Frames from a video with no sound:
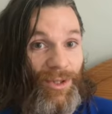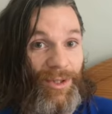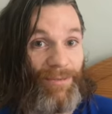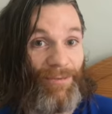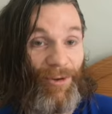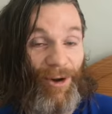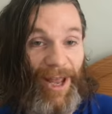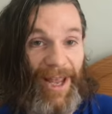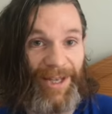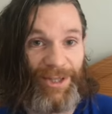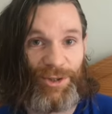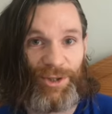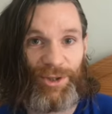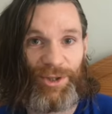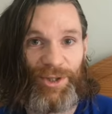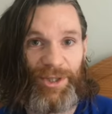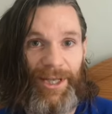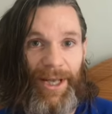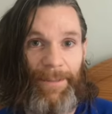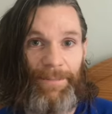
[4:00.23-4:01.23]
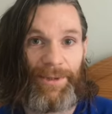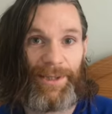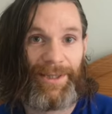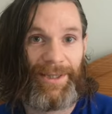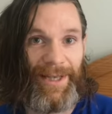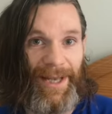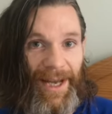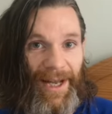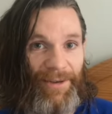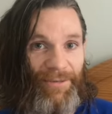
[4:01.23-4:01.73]
for extra steps,
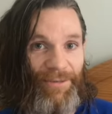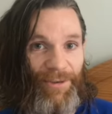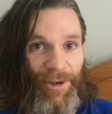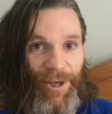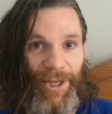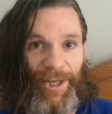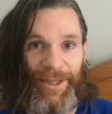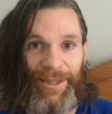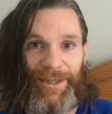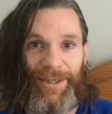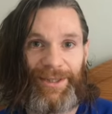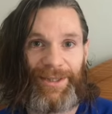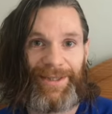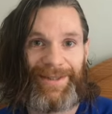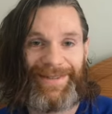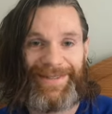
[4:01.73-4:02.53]
not for less.